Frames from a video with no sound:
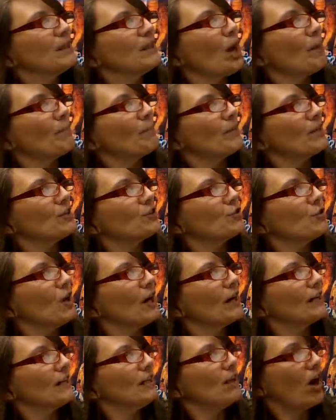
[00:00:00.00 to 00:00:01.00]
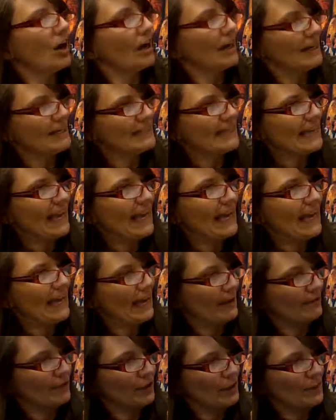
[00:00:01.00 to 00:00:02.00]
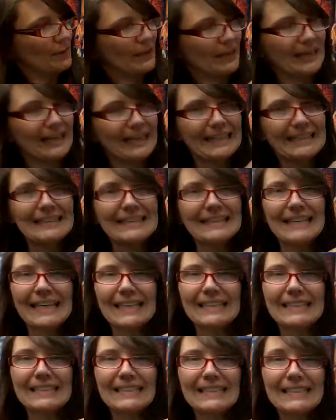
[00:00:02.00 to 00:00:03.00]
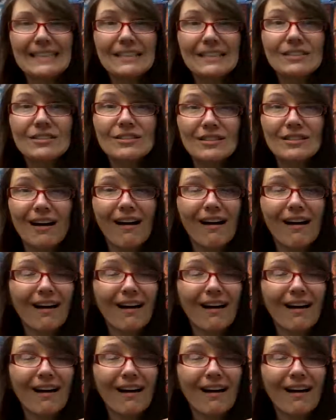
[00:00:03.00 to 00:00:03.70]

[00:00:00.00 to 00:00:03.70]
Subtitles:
clop, they trot along as everybody sings the song.